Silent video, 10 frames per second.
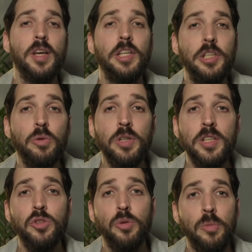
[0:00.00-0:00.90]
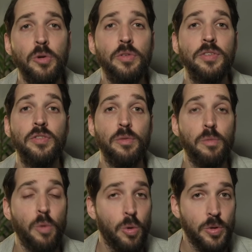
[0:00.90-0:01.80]
You need to move it from
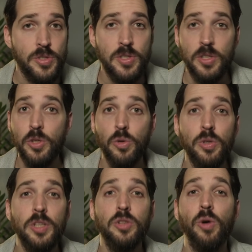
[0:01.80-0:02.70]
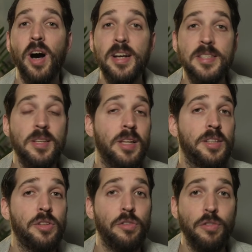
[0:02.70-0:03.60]
walls, you need to
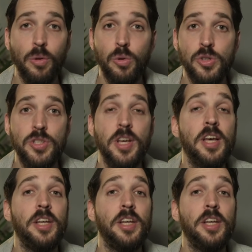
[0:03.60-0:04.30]
isolate your floors,